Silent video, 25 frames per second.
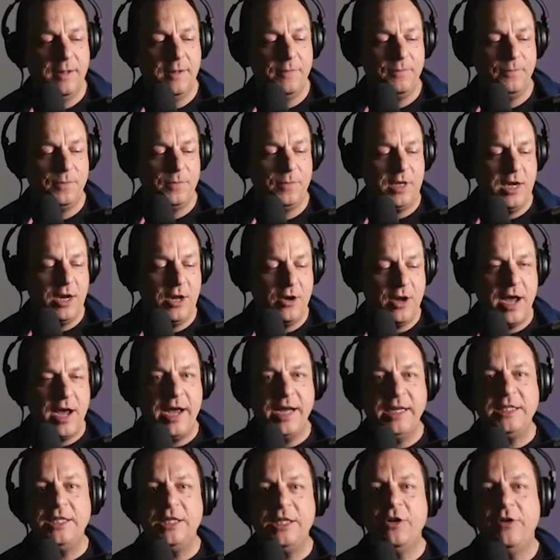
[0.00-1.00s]
you know,
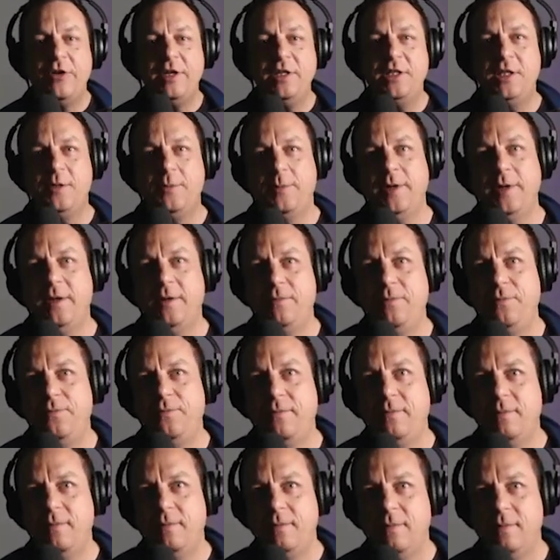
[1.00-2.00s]
as your instrument,
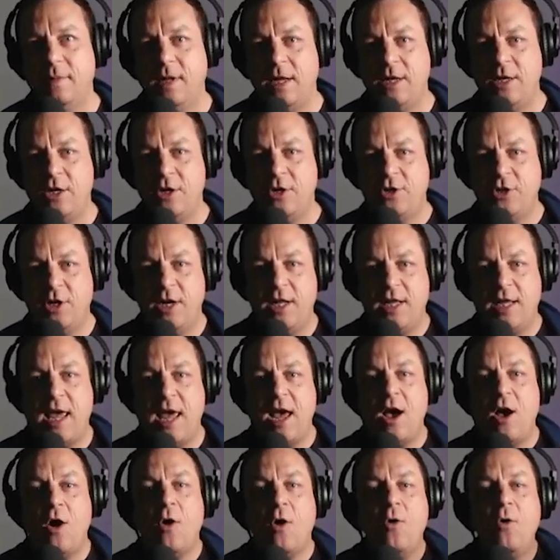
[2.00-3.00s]
and you're trying to
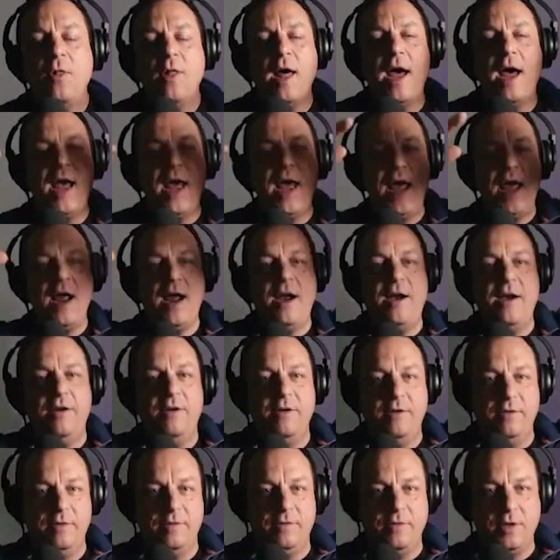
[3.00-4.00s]
get all that air
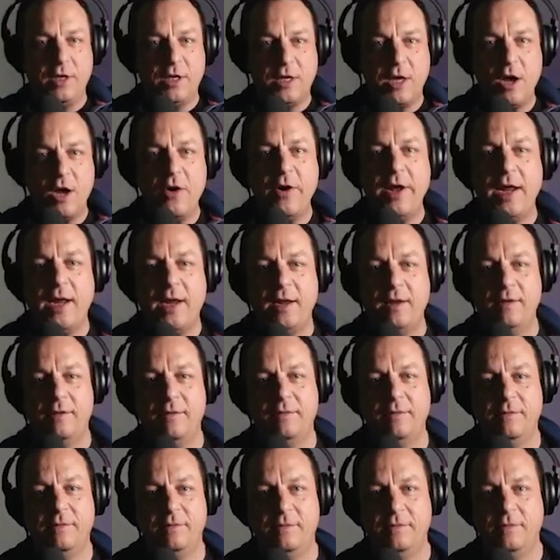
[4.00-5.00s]
going.
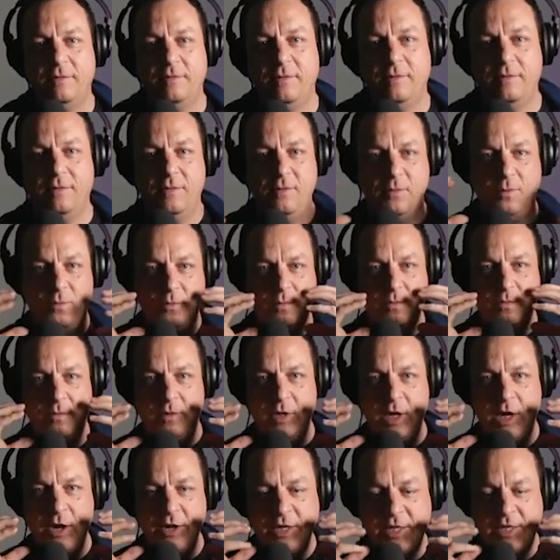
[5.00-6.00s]

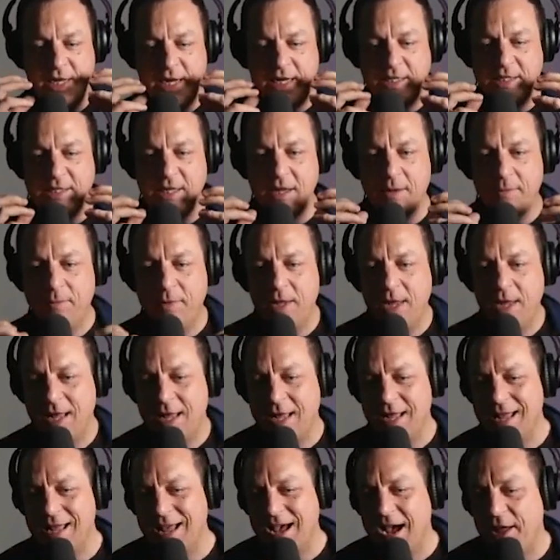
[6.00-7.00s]
You know, it takes it.
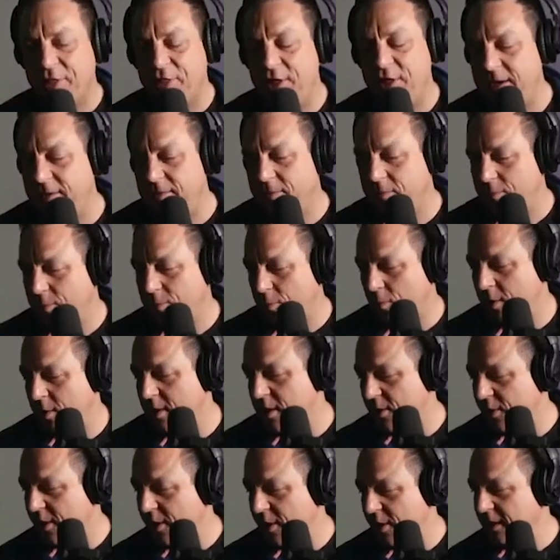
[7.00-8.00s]
I think one of
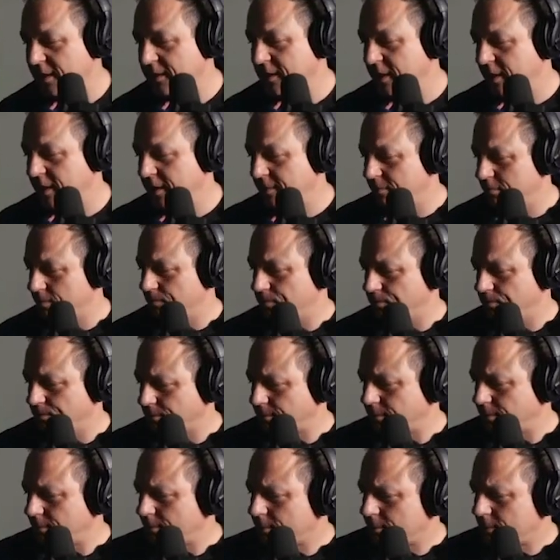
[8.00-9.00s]
the things that
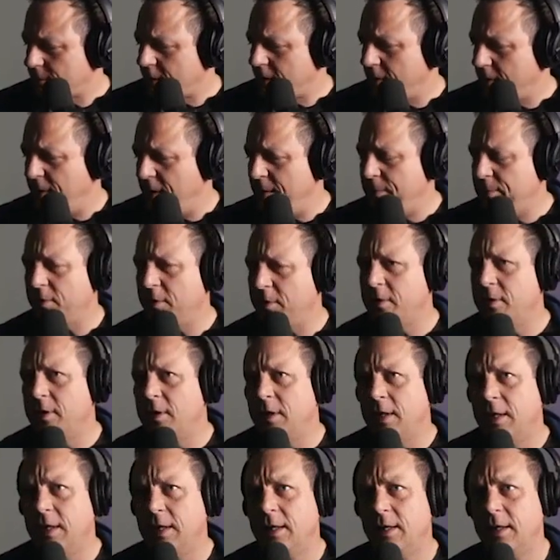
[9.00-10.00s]
people,
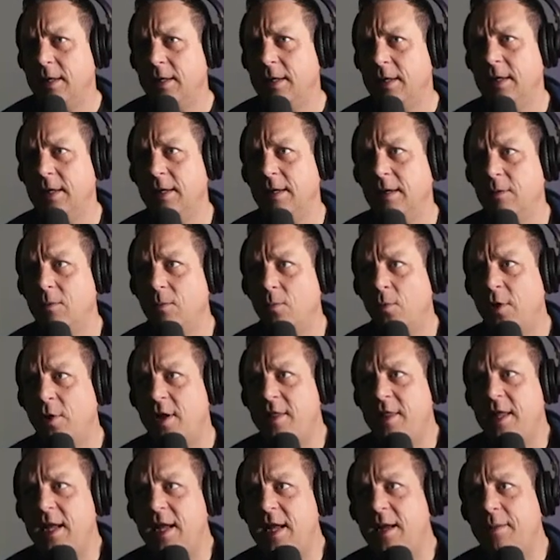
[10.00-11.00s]
one of
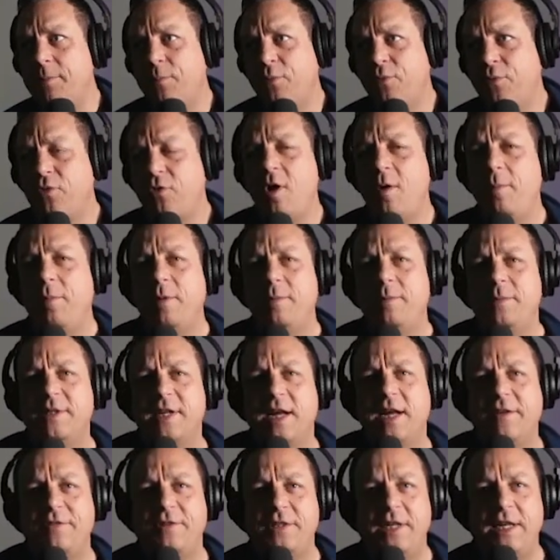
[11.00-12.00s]
the problems
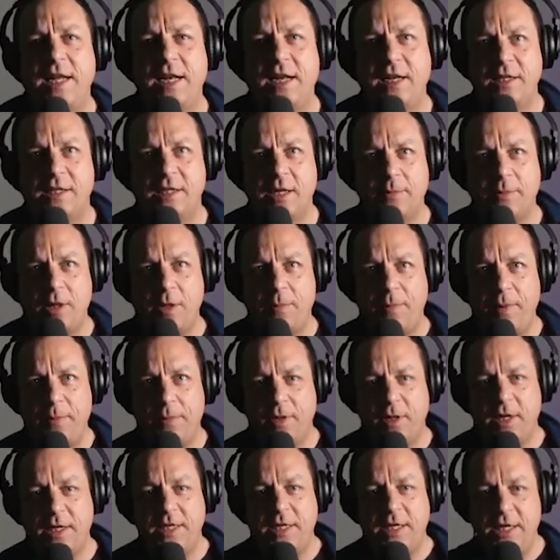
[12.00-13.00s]
I've seen in some of the people
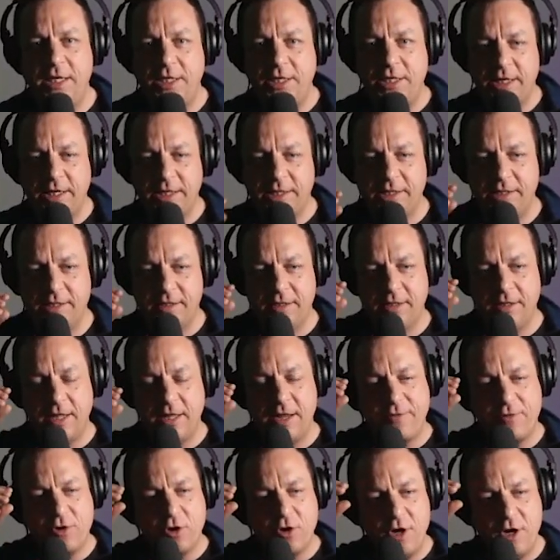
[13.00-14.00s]
I teach is
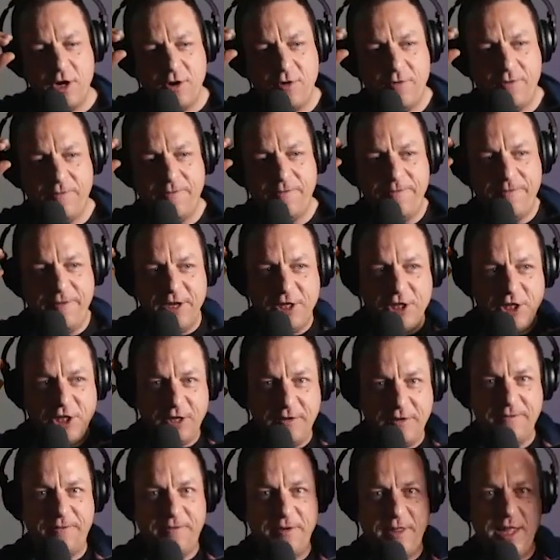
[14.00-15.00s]
they've got no
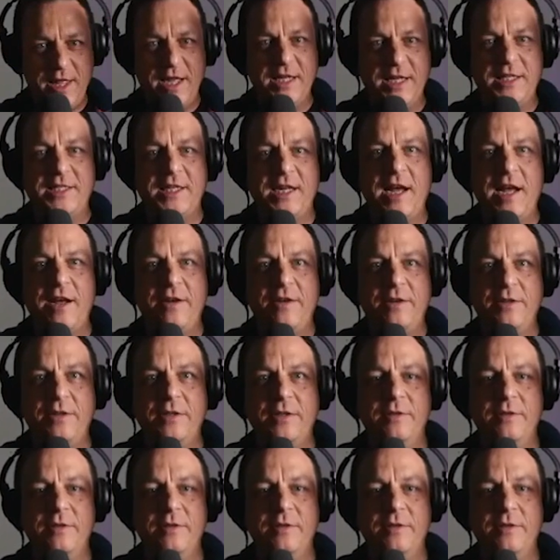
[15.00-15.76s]
vision for their sound.